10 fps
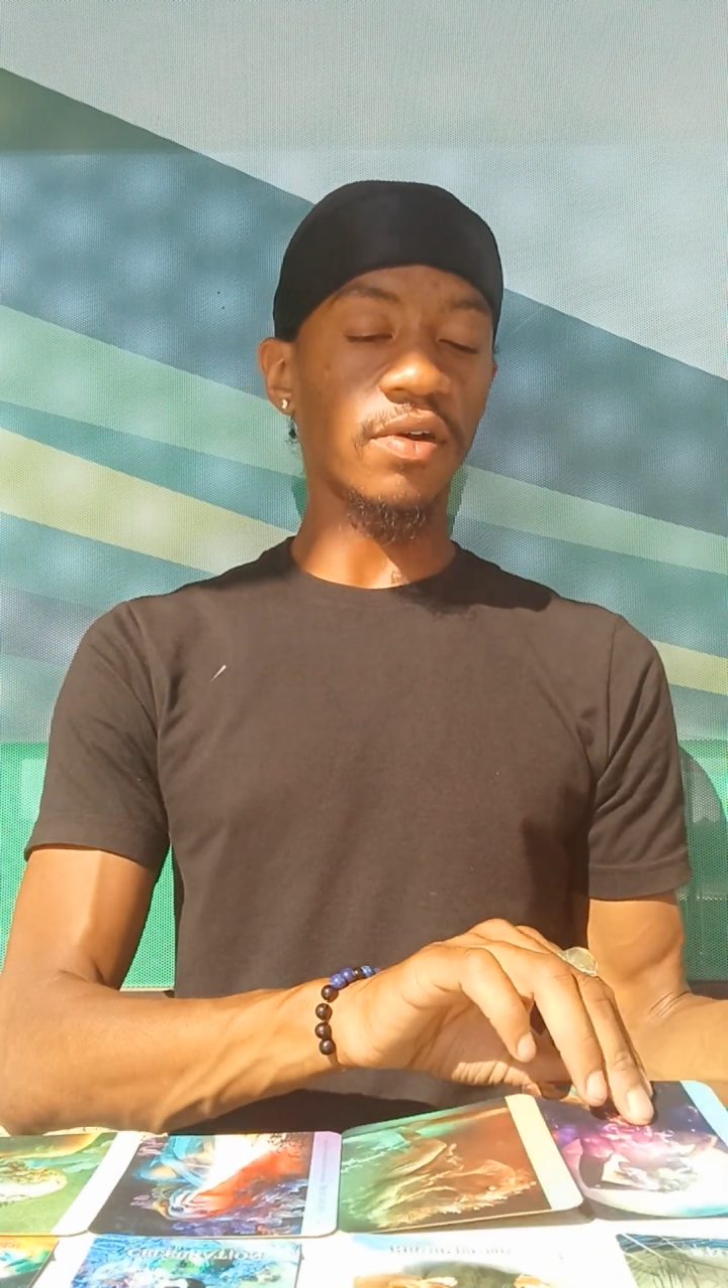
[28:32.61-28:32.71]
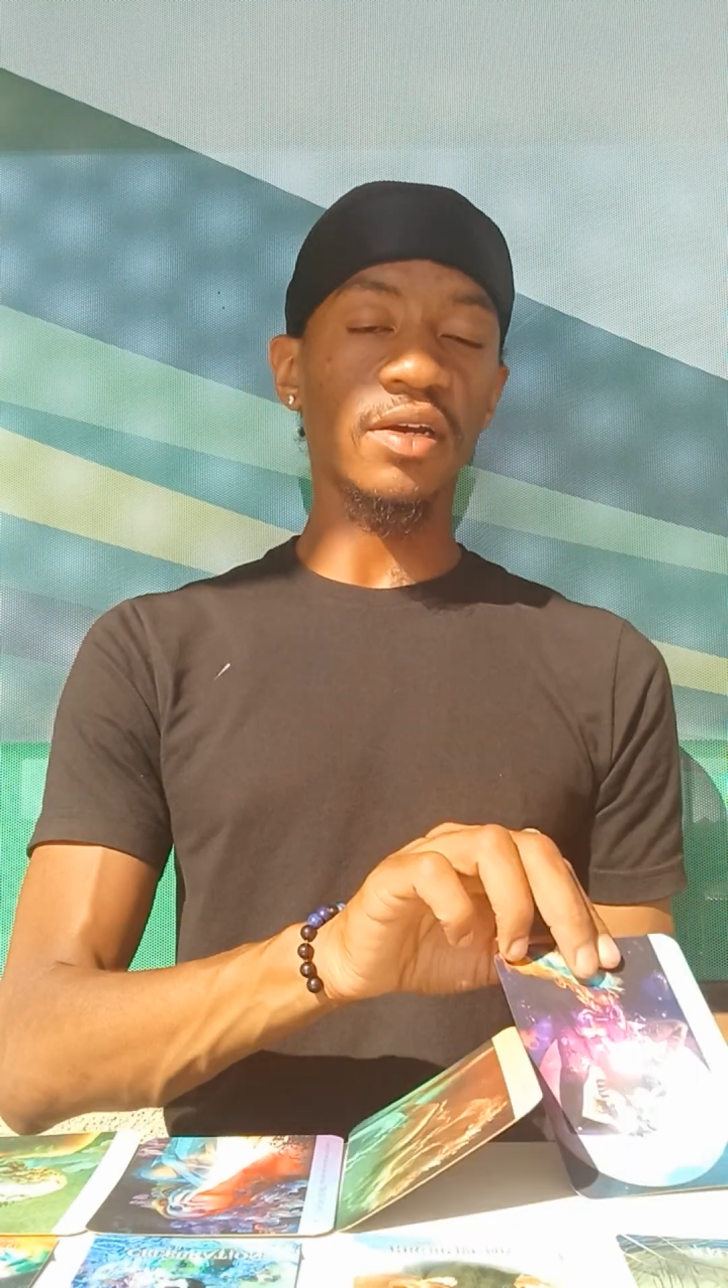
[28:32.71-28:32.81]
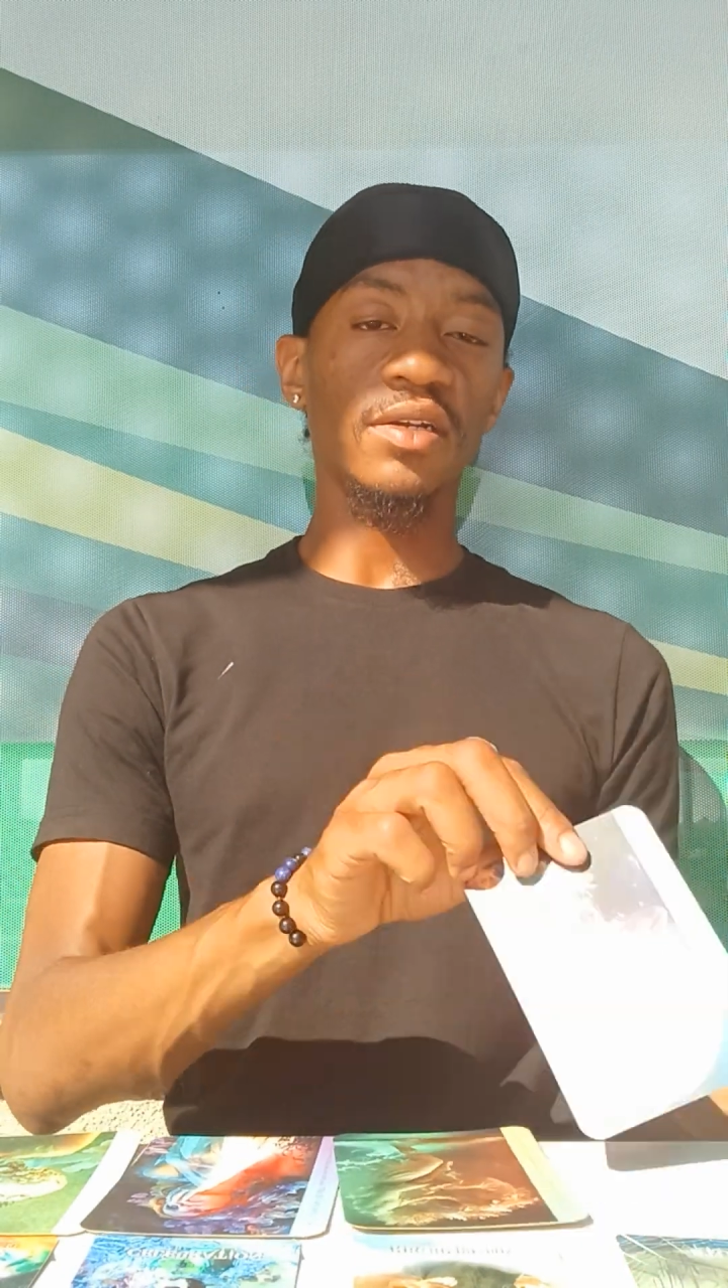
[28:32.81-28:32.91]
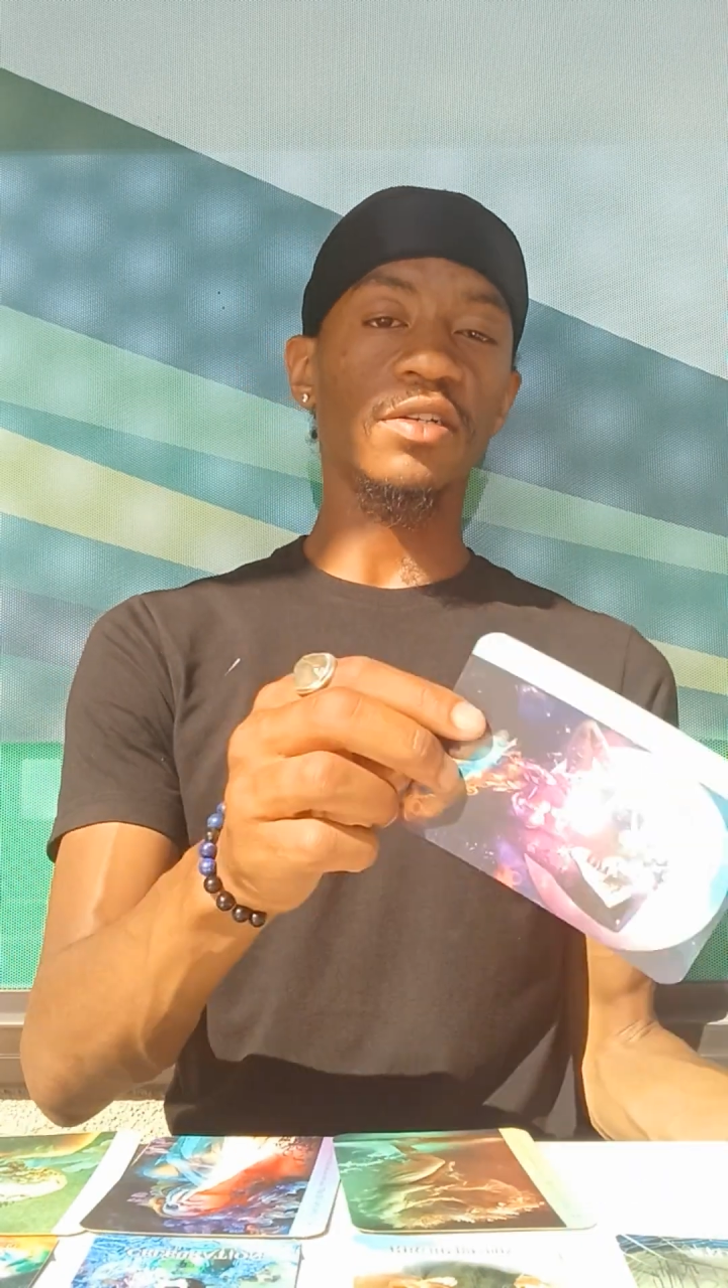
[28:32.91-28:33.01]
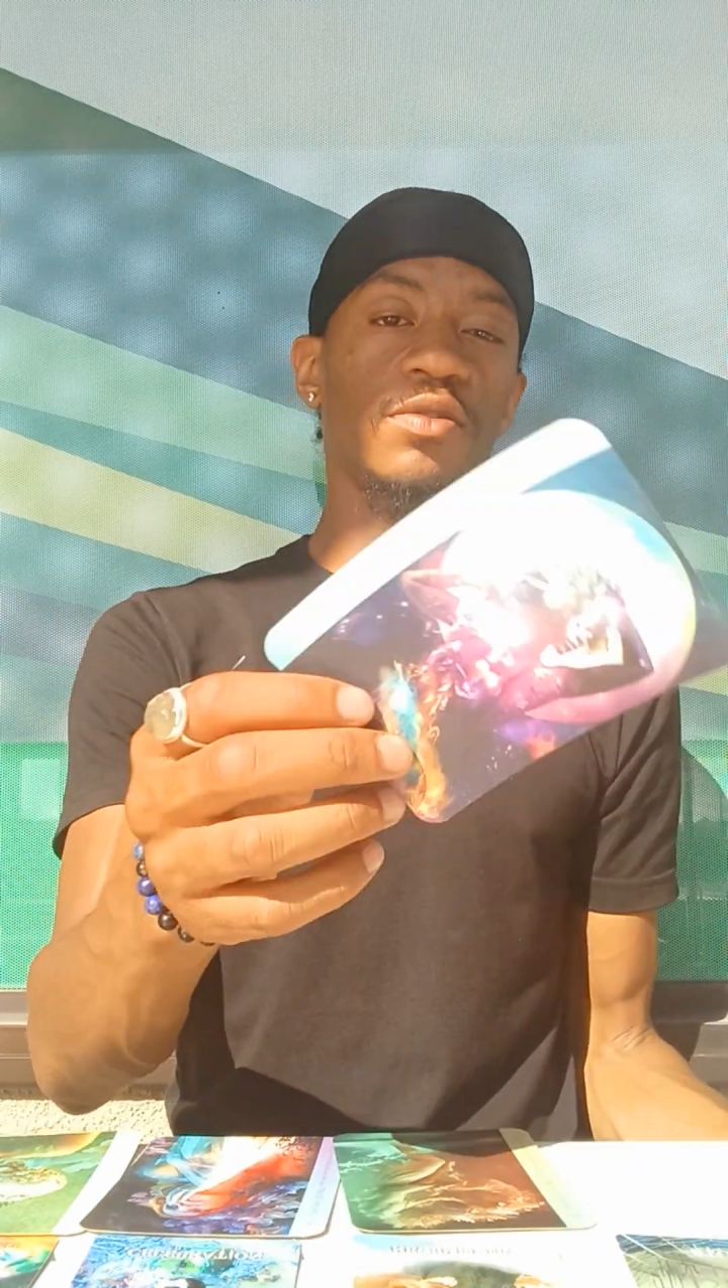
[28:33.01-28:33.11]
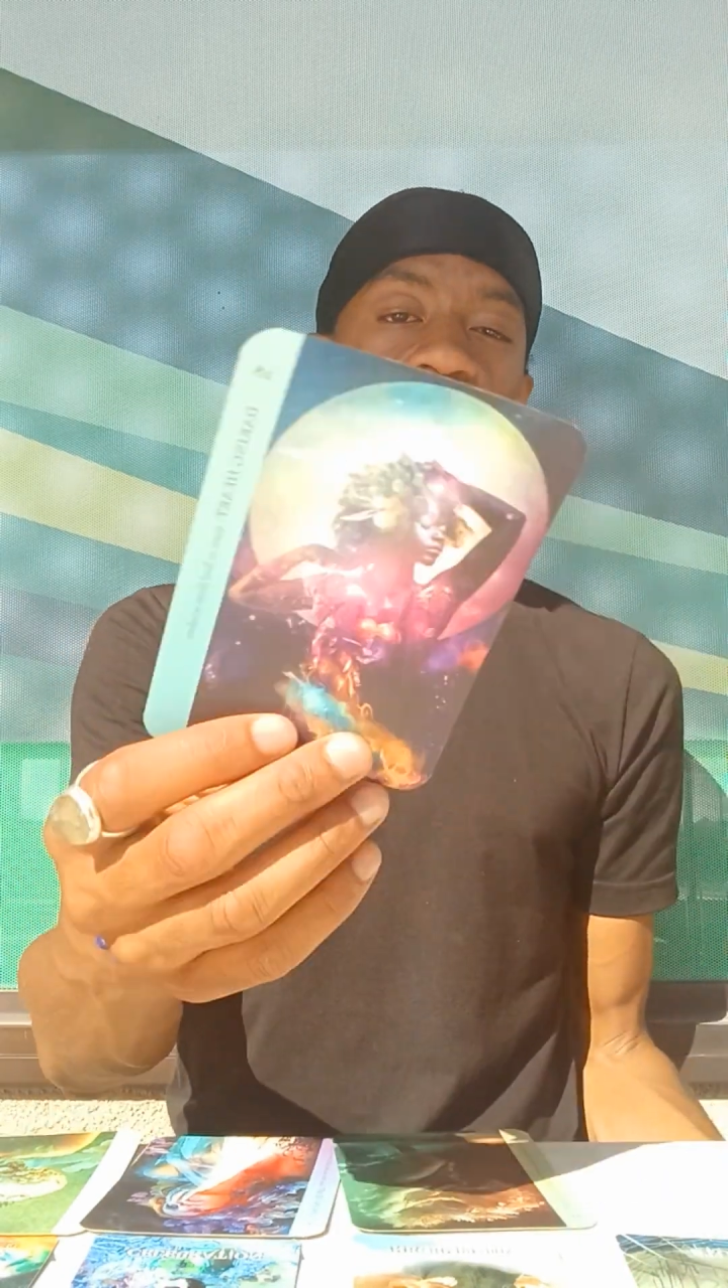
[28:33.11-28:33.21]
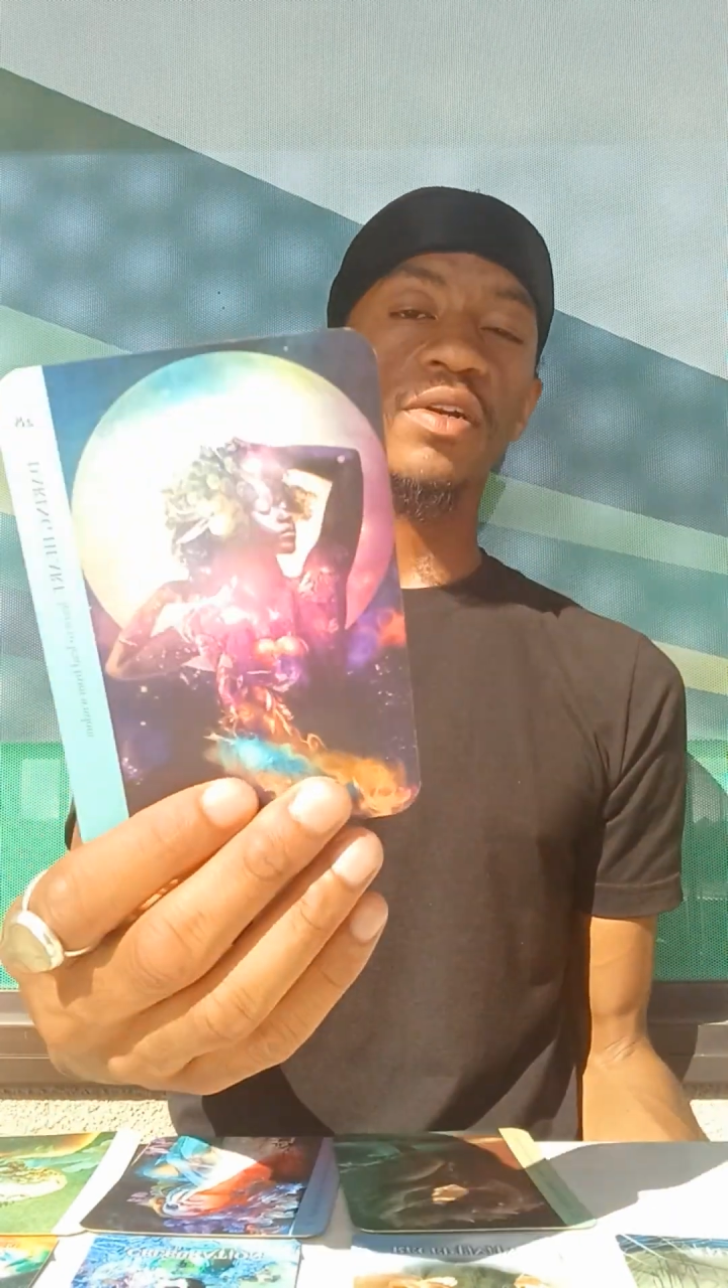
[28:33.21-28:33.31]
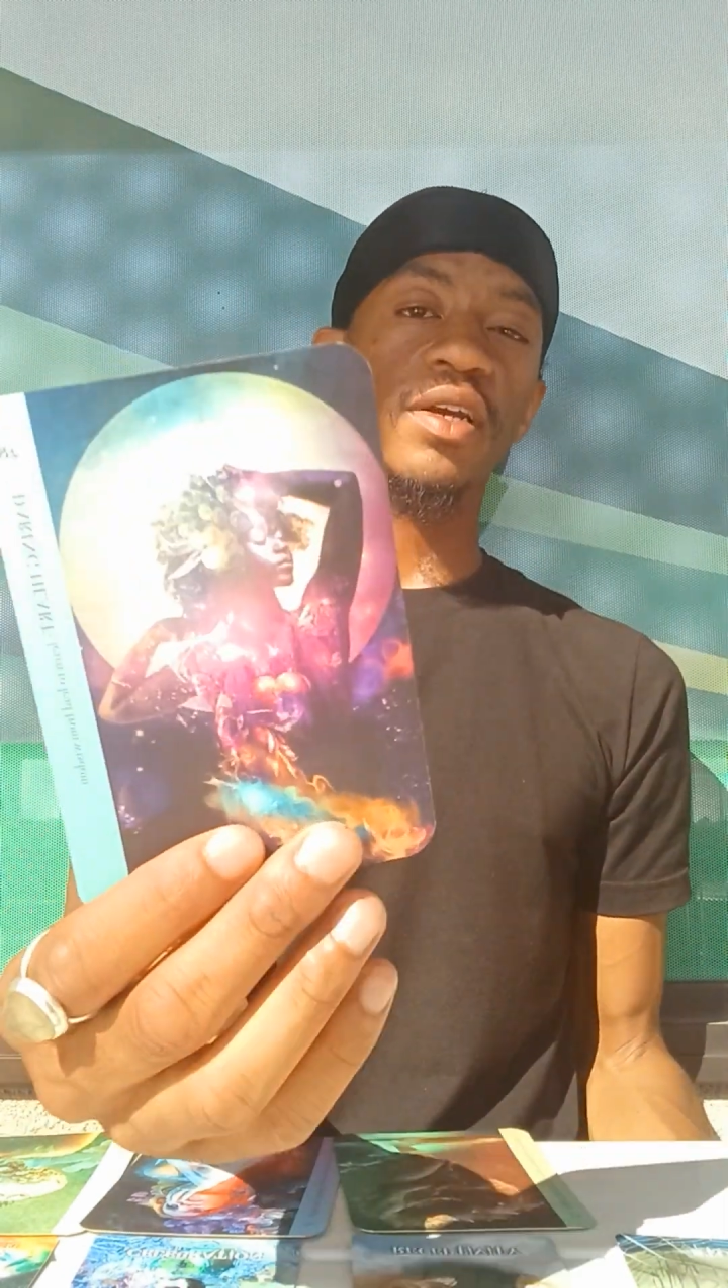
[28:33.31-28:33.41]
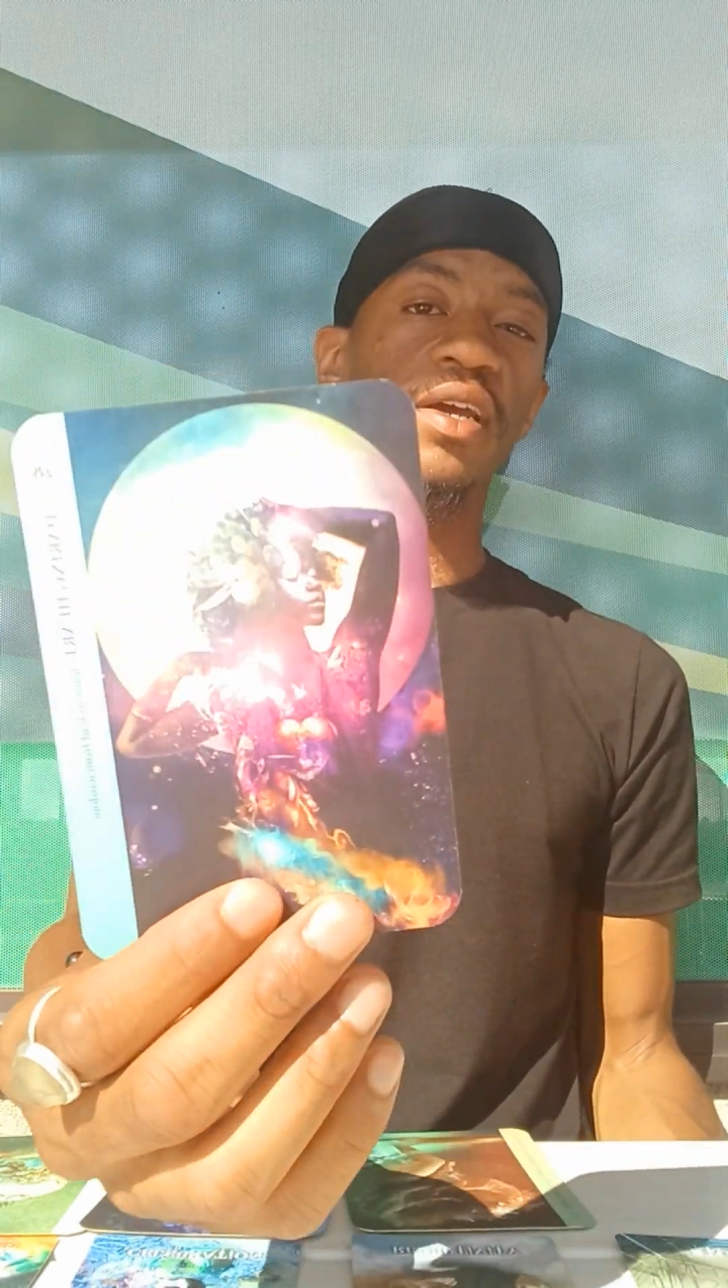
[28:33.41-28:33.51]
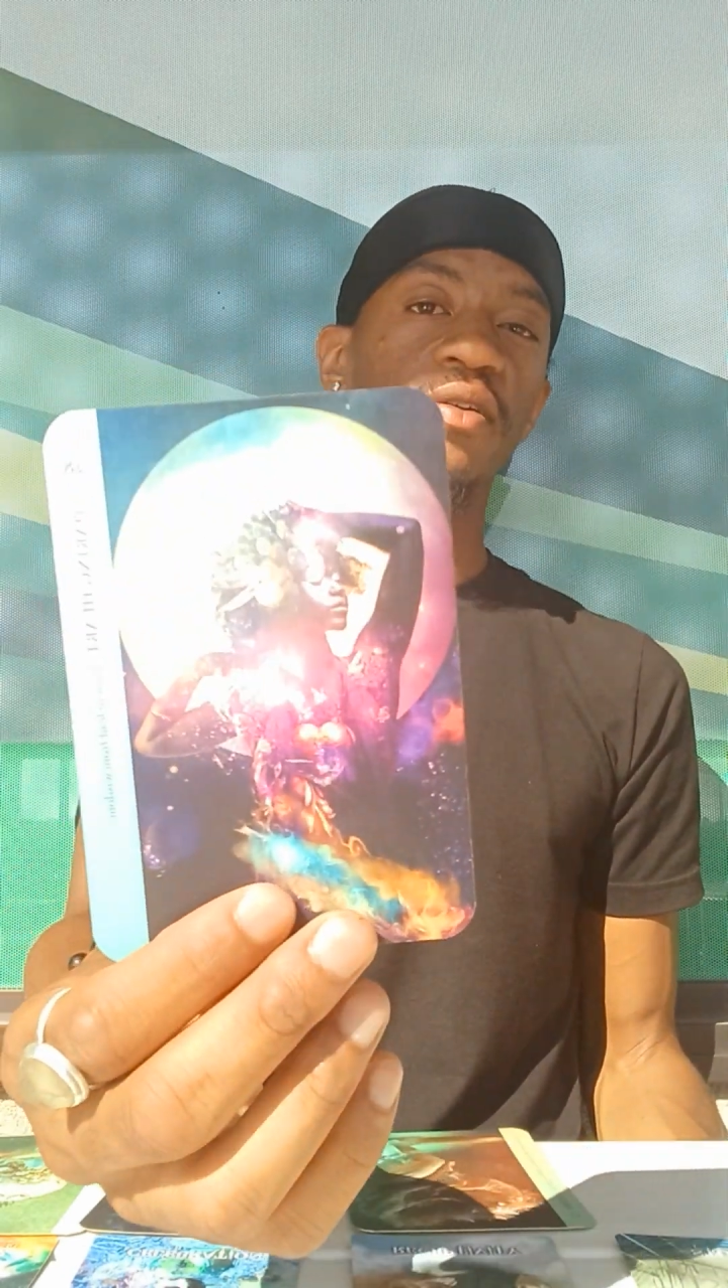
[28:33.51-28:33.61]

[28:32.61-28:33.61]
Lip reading: and 28